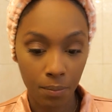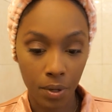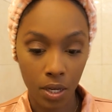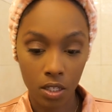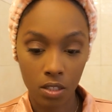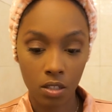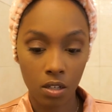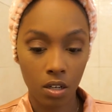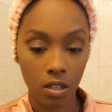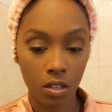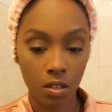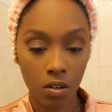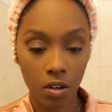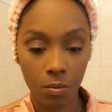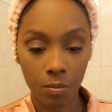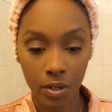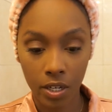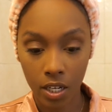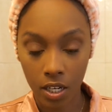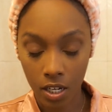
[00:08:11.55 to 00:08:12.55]
base color on
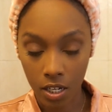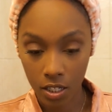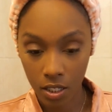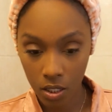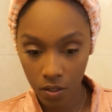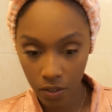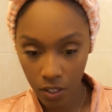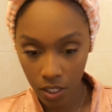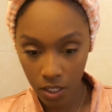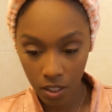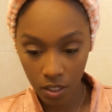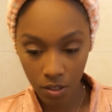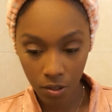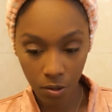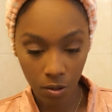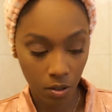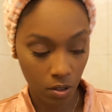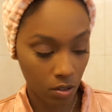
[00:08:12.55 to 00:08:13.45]
my eye already,